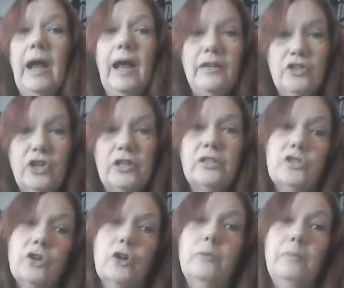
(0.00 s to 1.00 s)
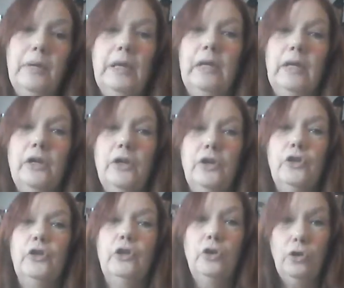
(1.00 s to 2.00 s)
And just start being
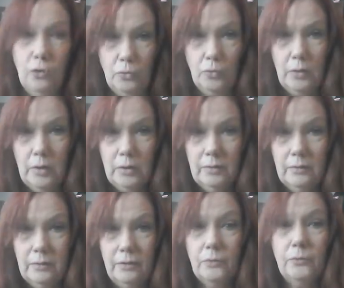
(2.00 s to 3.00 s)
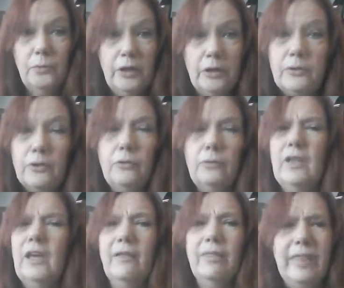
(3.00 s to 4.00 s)
you. The real you,
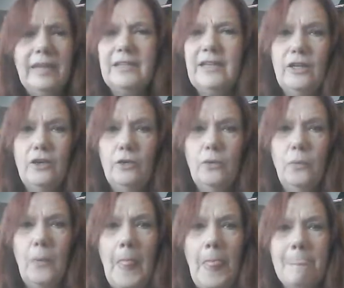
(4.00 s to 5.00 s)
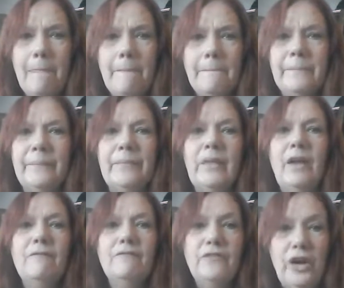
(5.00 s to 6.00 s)
the authentic you.
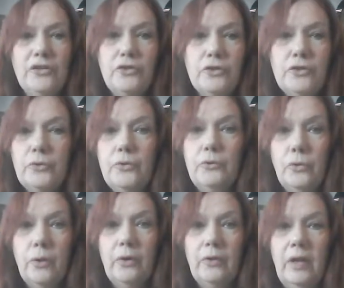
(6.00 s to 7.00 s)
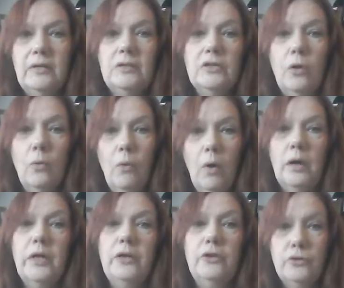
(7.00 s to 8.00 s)
Find your true north and start
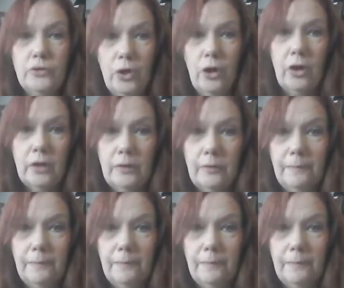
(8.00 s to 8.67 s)
walking your talk.